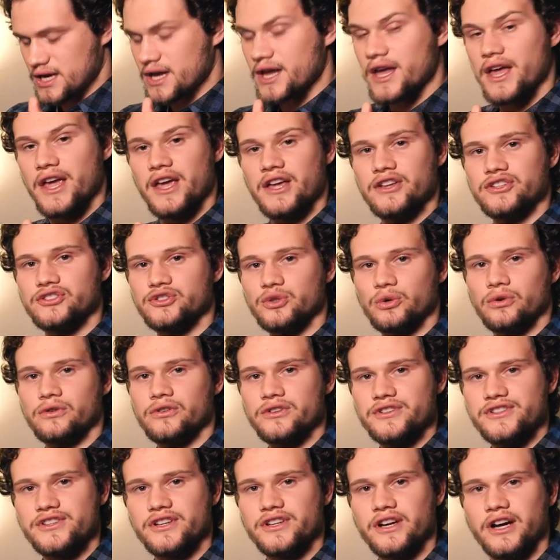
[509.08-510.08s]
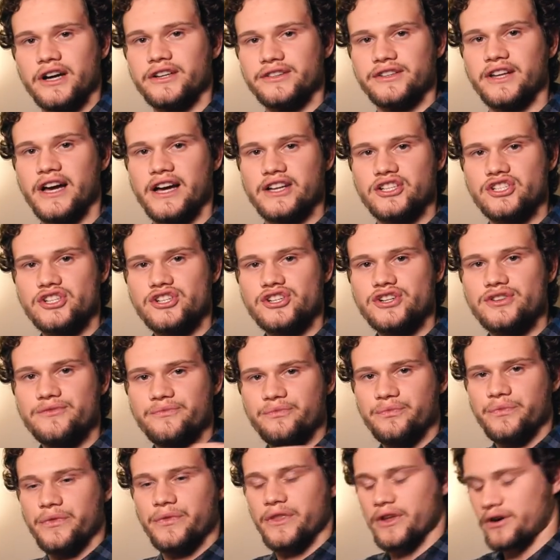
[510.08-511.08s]
and doors unlatch.
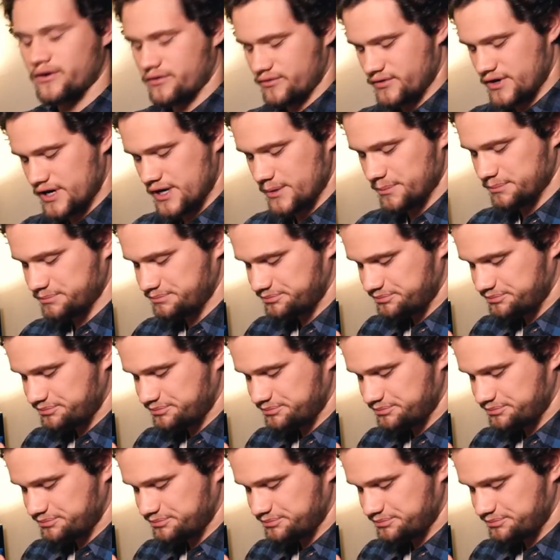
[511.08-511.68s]
All right.